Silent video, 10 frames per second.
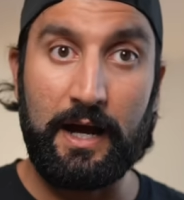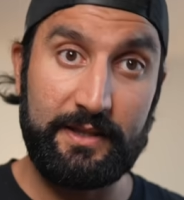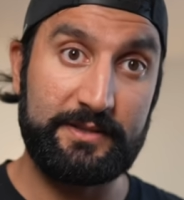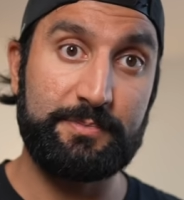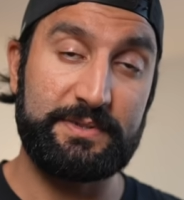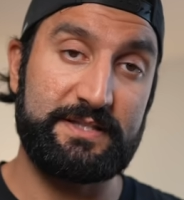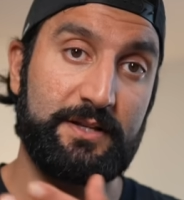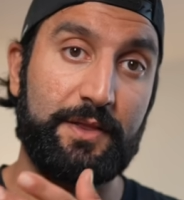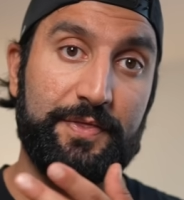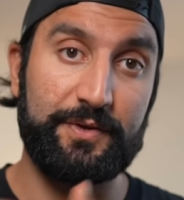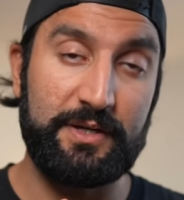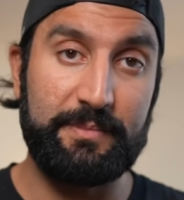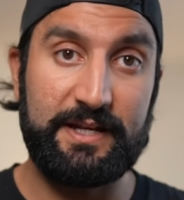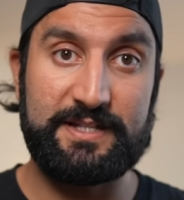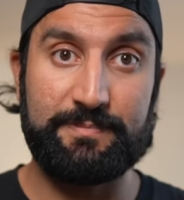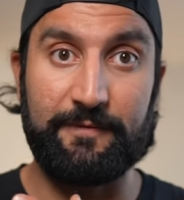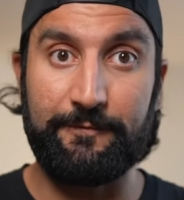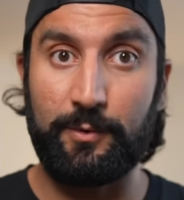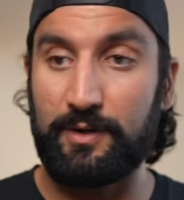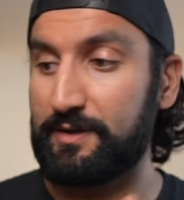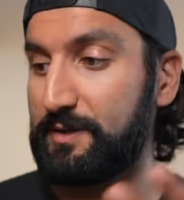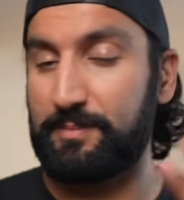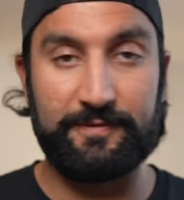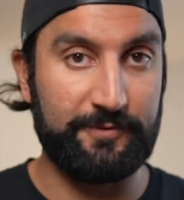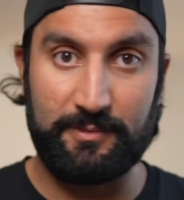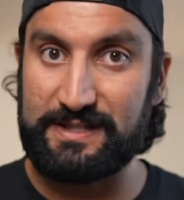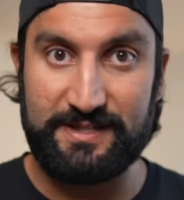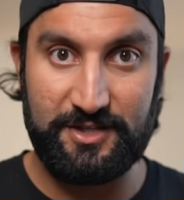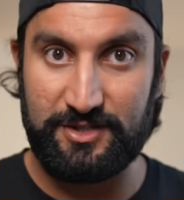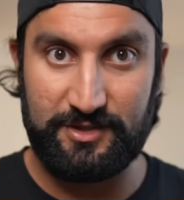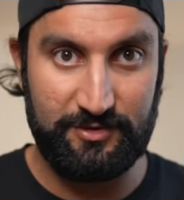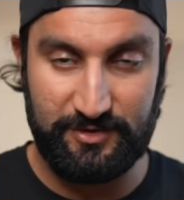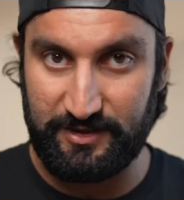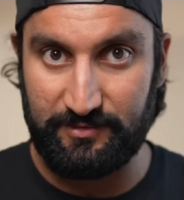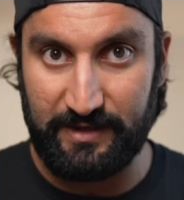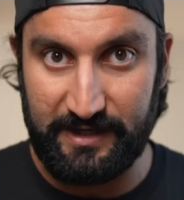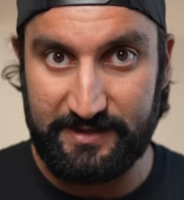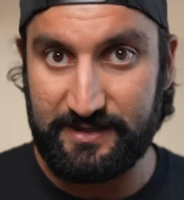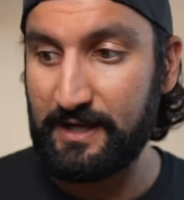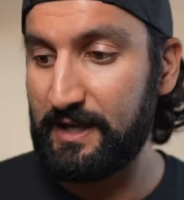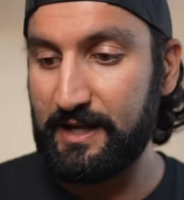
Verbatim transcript: I like to put this on 30 minutes before the performance session, usually the race,